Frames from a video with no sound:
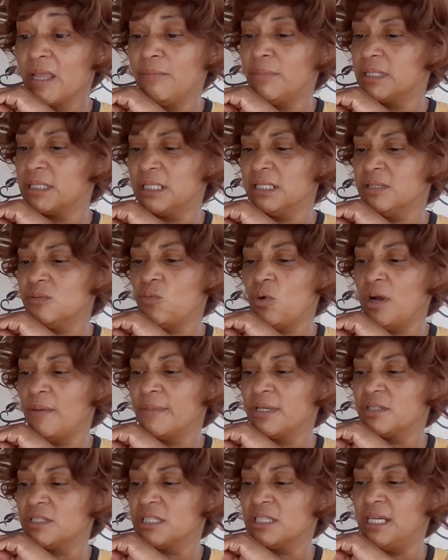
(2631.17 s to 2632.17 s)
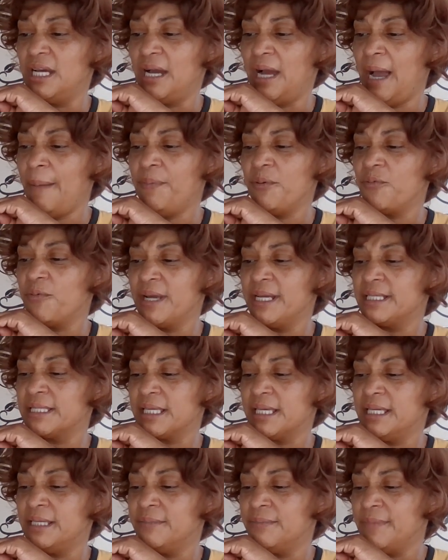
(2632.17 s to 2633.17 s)
But this woman
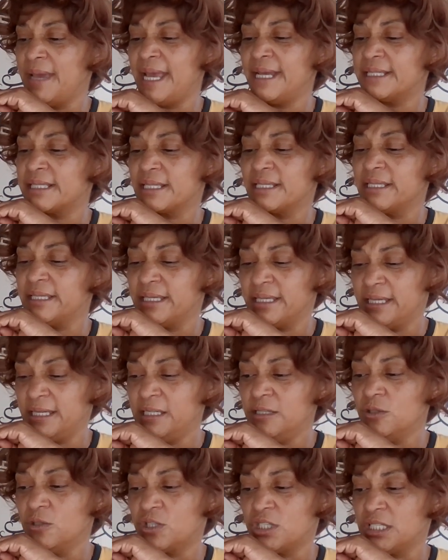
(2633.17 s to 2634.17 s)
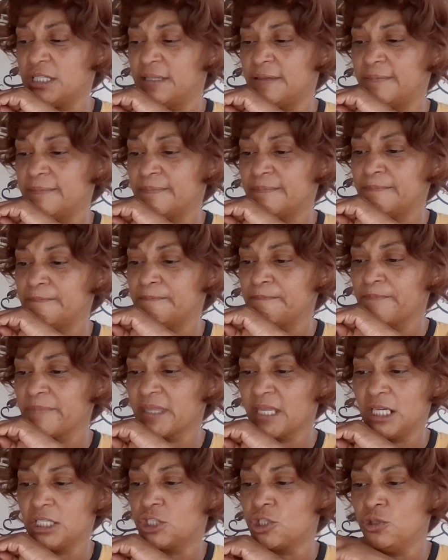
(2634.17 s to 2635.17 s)
operates in masculine energy
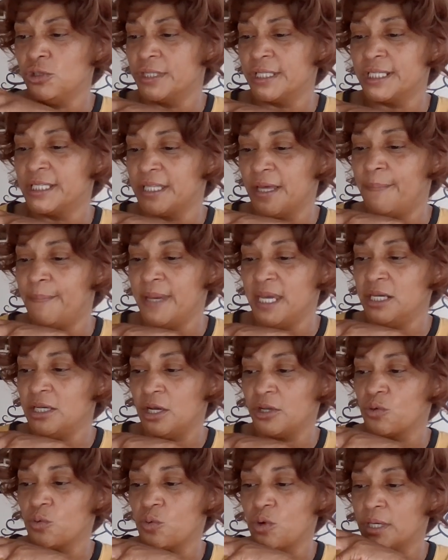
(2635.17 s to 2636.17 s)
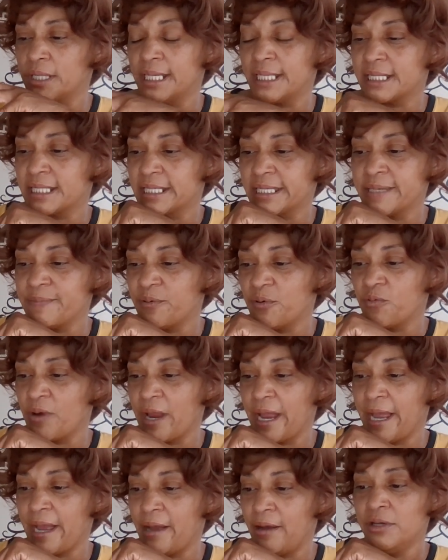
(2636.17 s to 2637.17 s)
because usually the men are the one that sleep
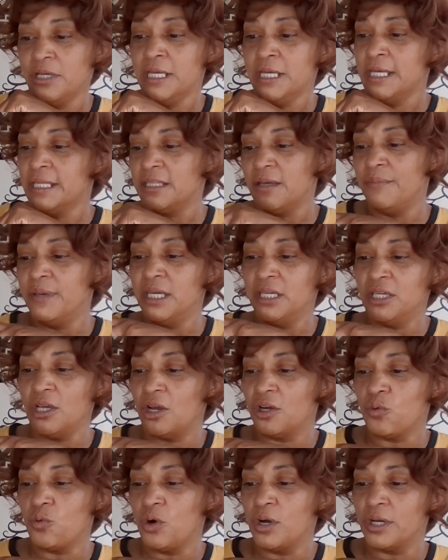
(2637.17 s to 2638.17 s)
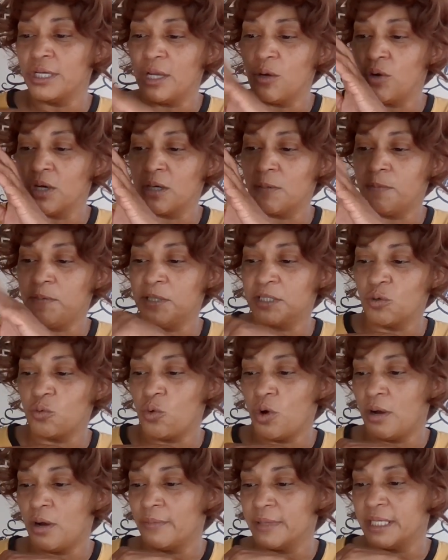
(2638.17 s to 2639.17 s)
around. The men are the one that want to put the
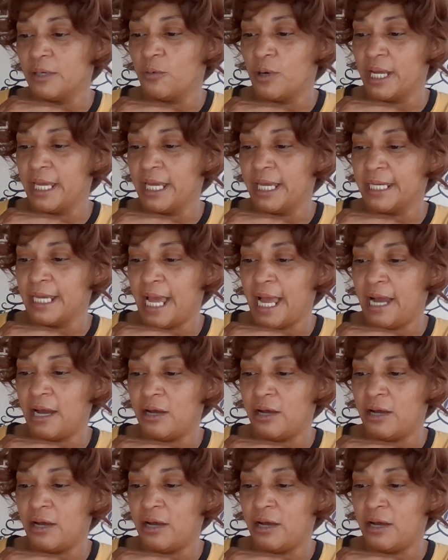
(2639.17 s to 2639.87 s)
woman away in the